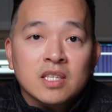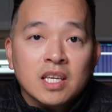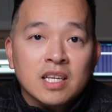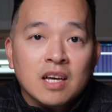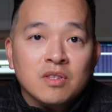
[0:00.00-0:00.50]

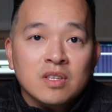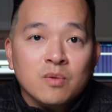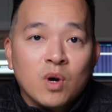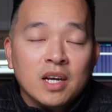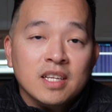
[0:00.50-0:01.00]
take out the
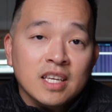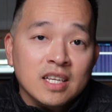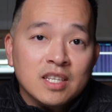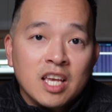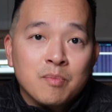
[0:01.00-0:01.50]
white
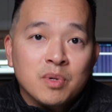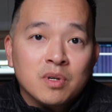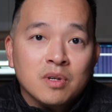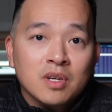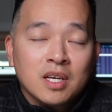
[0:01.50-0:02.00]
ink
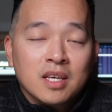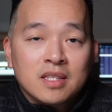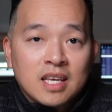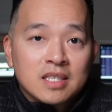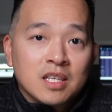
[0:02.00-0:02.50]
damper.
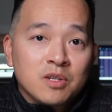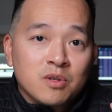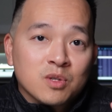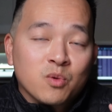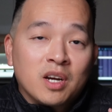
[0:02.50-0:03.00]
That's a little
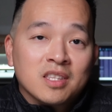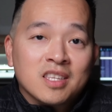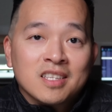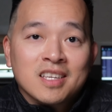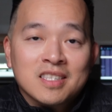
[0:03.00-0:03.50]
square
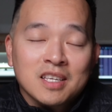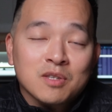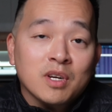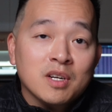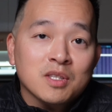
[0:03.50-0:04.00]
thing that sits
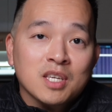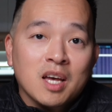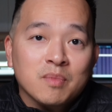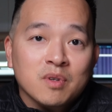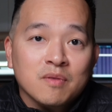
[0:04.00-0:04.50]
right on
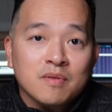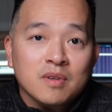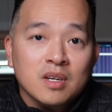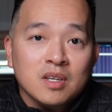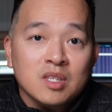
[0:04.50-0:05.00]
top of
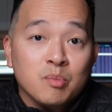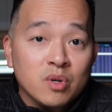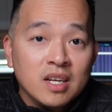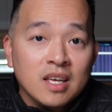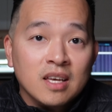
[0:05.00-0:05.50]
the
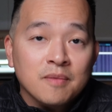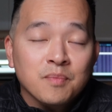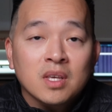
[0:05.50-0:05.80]
print head,